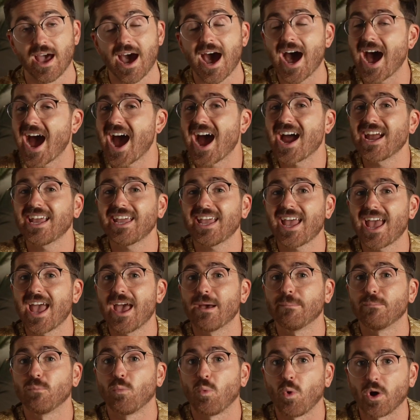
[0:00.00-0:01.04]
I
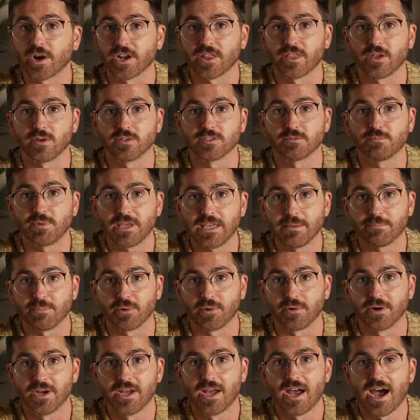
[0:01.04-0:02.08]
am one of those
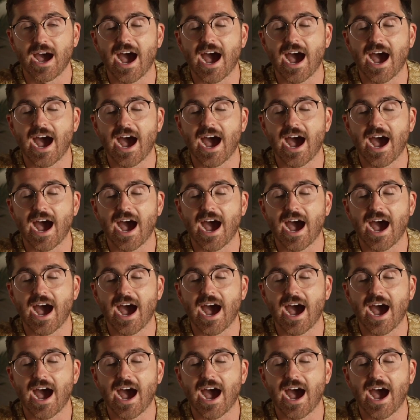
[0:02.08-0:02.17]
people.